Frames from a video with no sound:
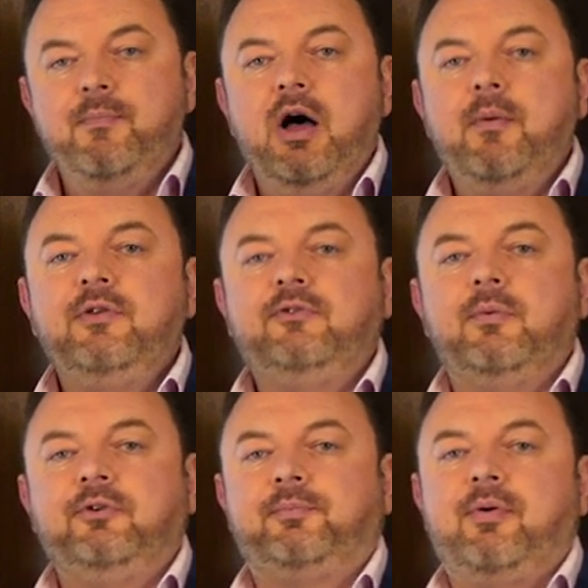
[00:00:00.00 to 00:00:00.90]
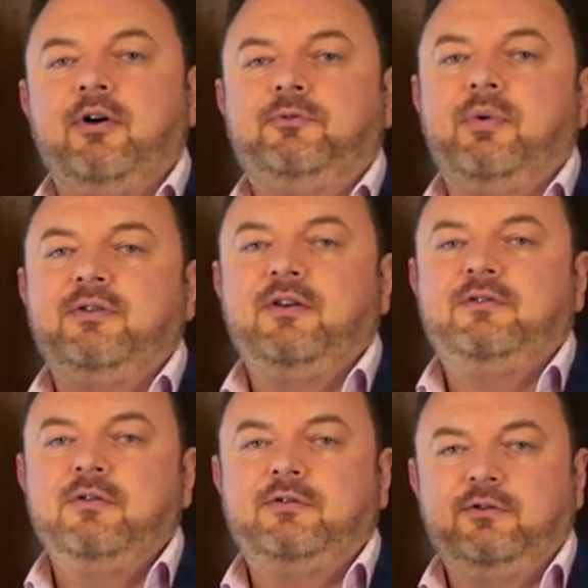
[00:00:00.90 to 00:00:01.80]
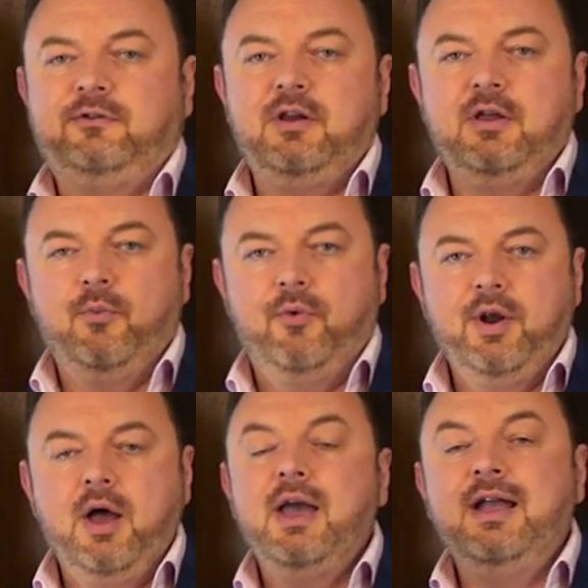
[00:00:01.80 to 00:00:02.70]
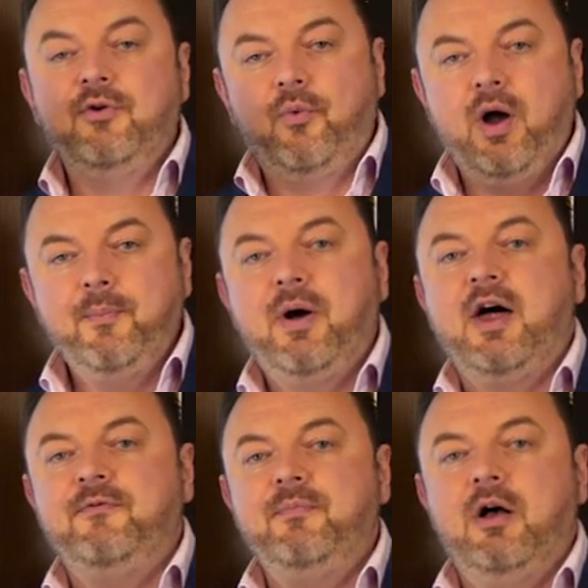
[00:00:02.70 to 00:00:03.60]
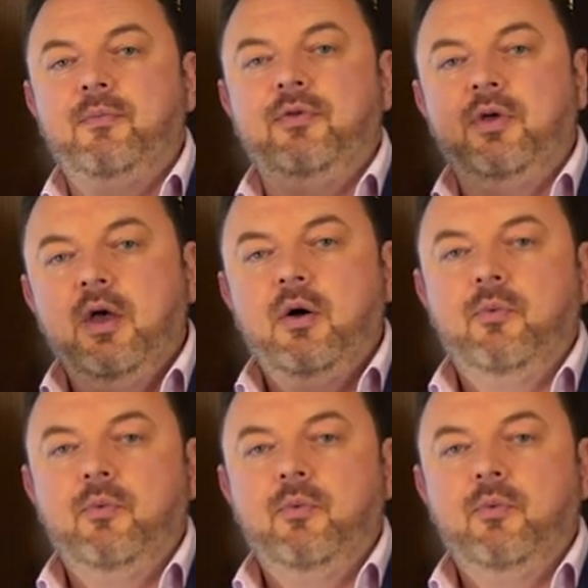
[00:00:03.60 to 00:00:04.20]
Melbourne is always priced by distance to the city and the water in the right part of Melbourne